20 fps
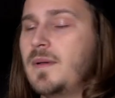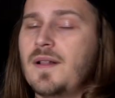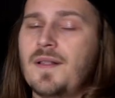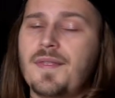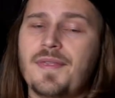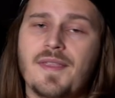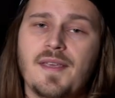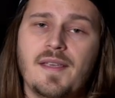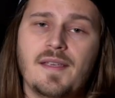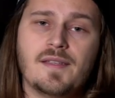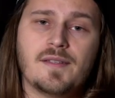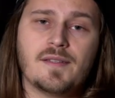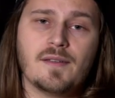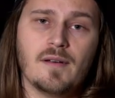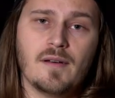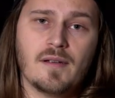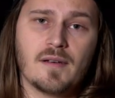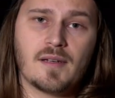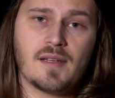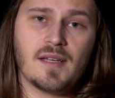build these
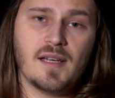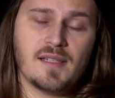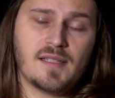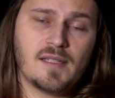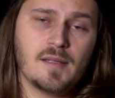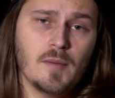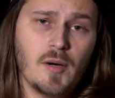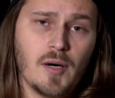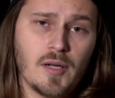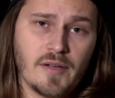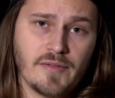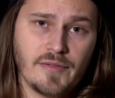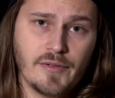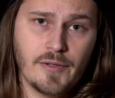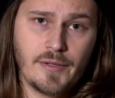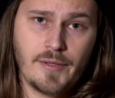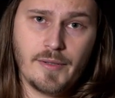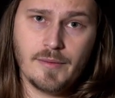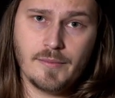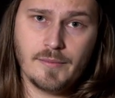on custom order for
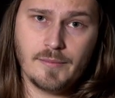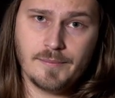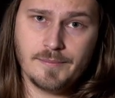you.